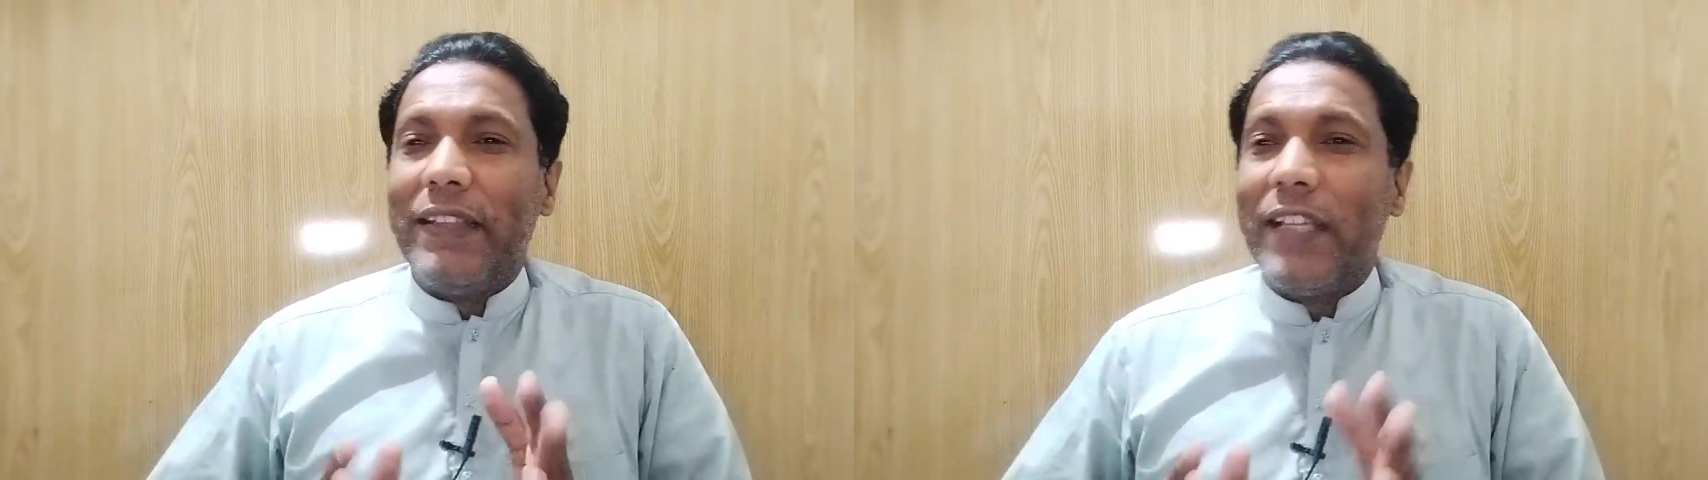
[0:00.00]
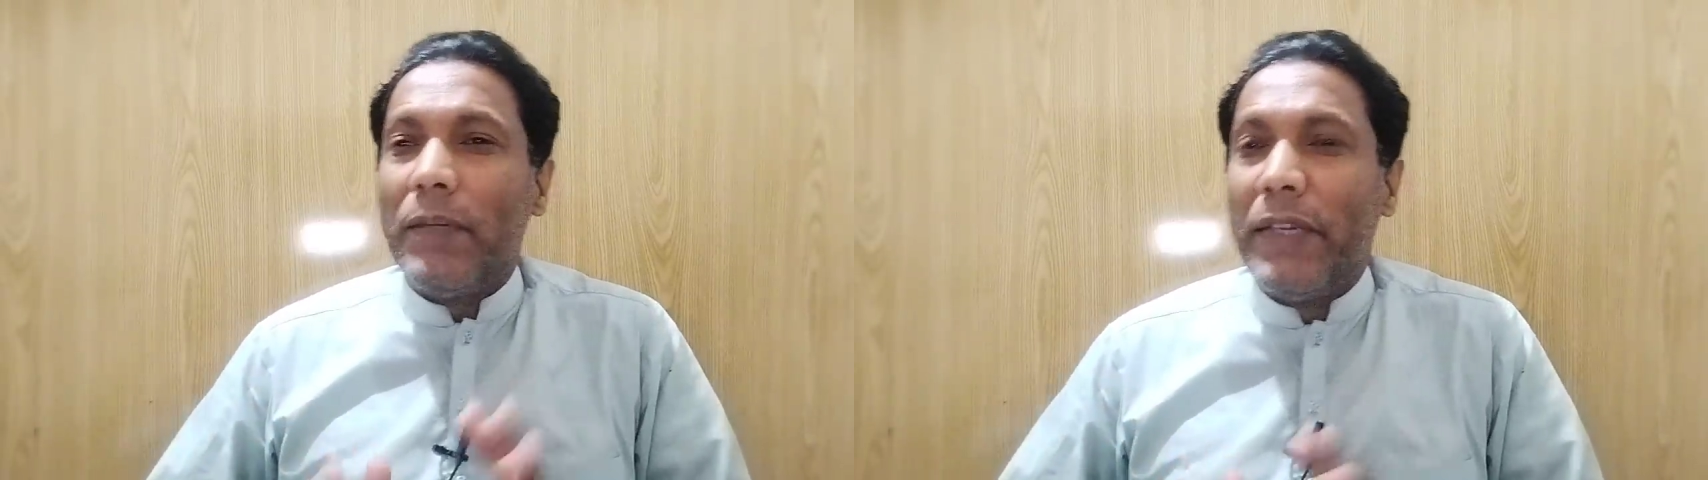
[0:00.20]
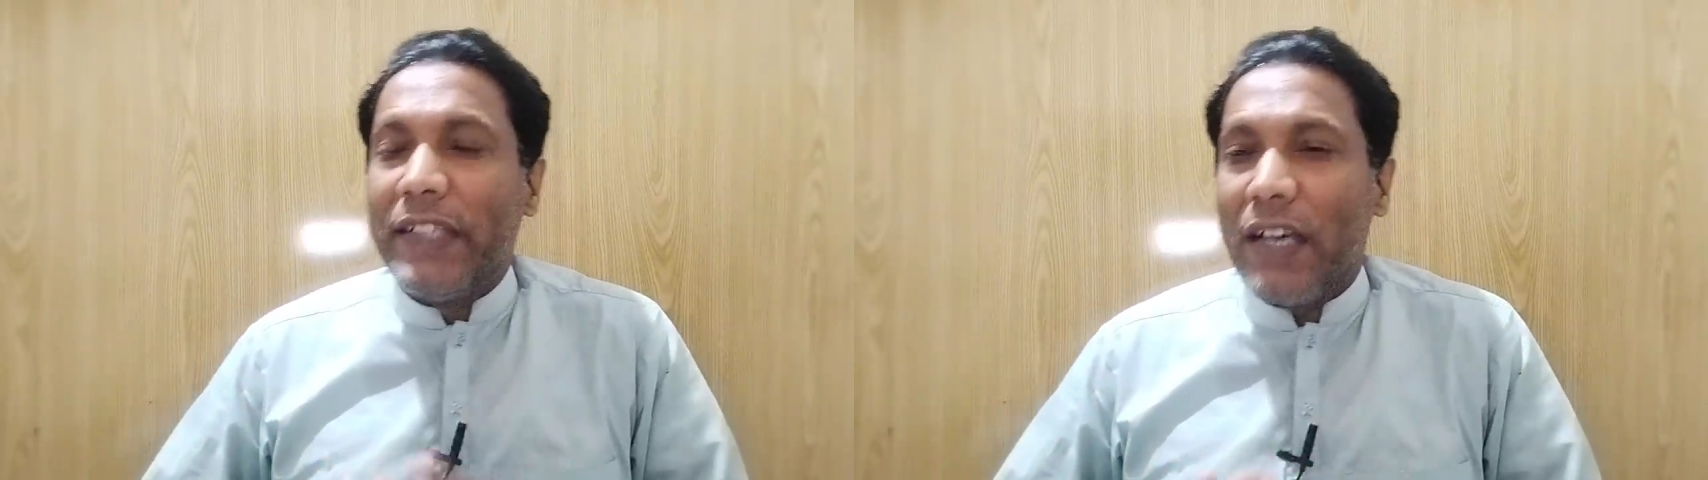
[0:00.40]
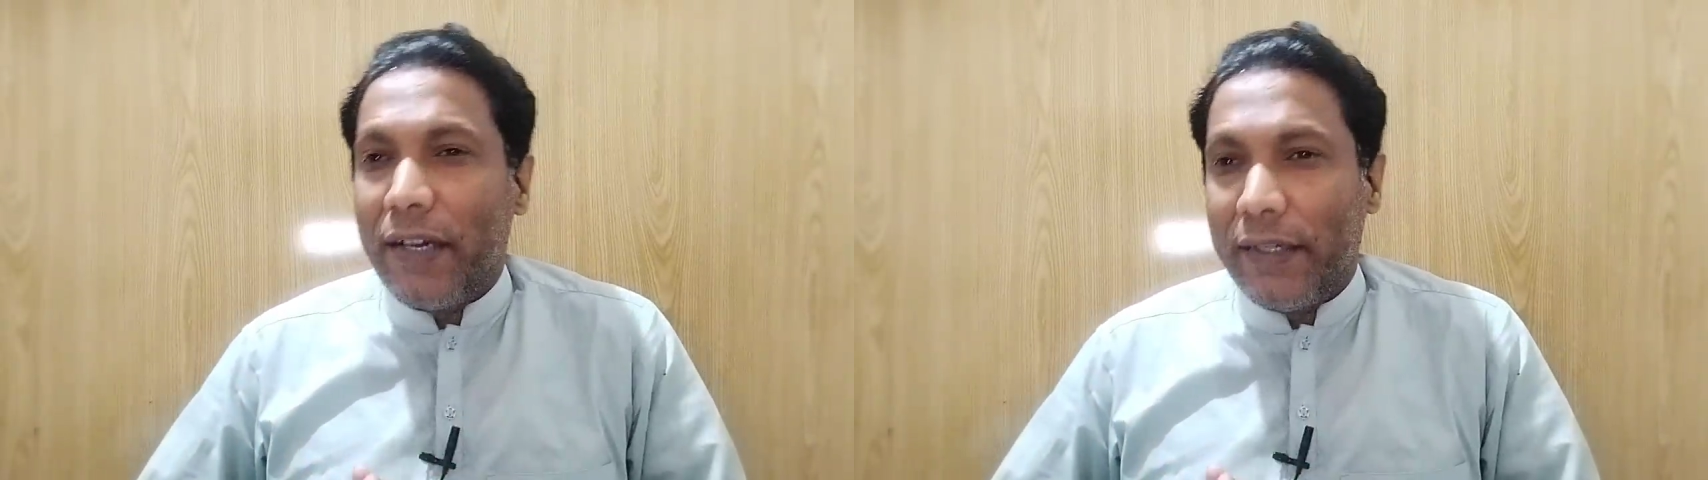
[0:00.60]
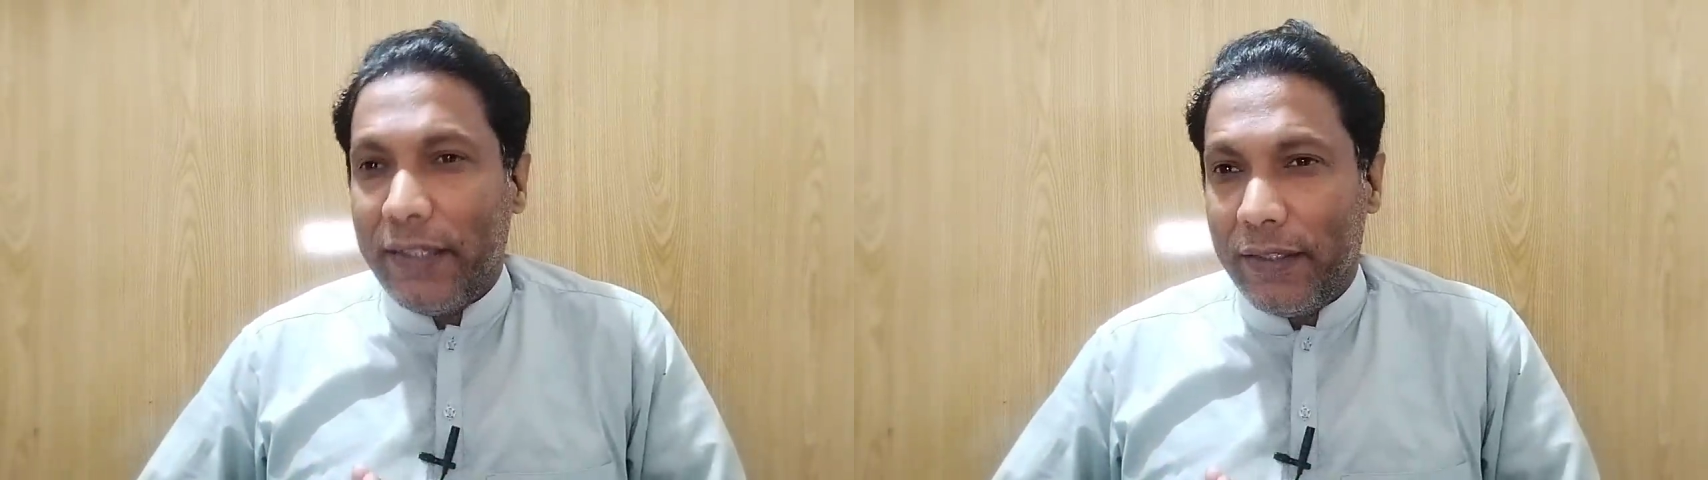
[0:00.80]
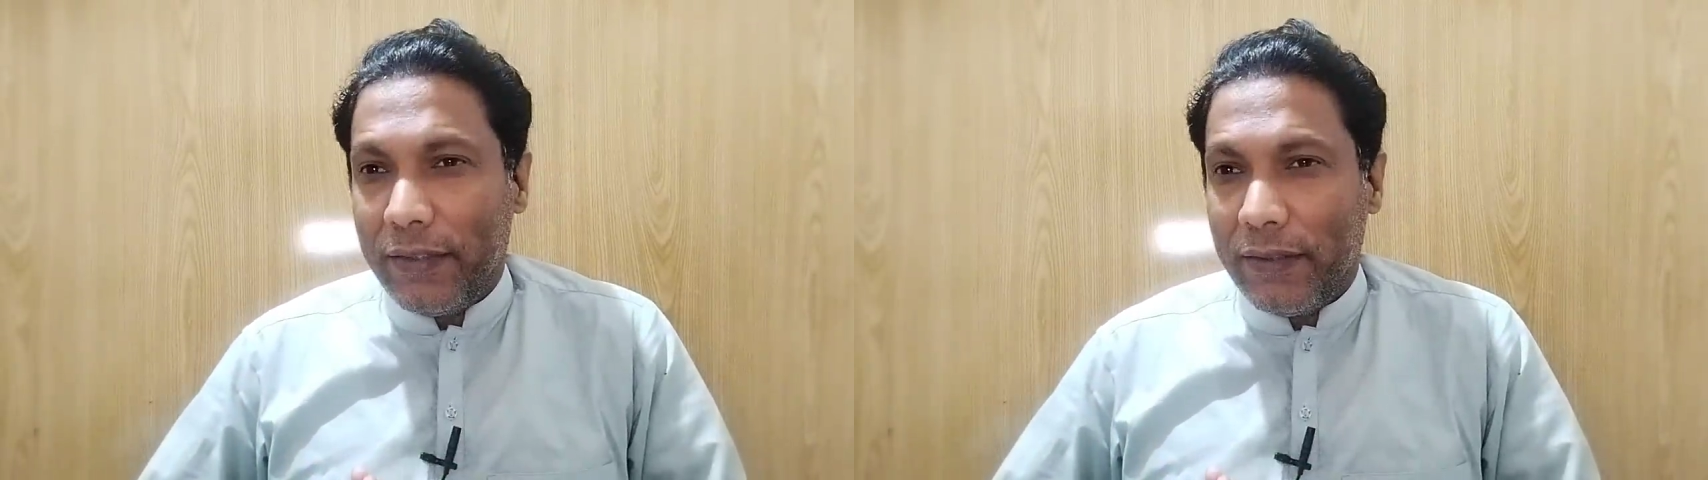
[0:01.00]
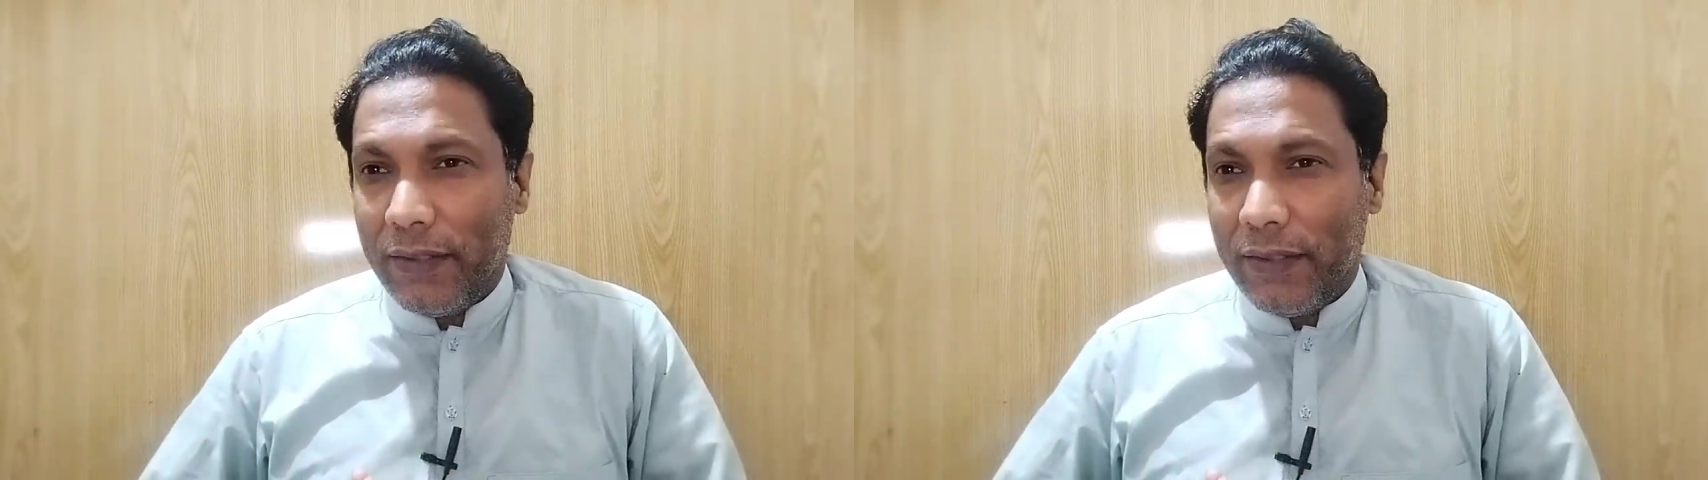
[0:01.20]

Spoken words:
they'll be targeted.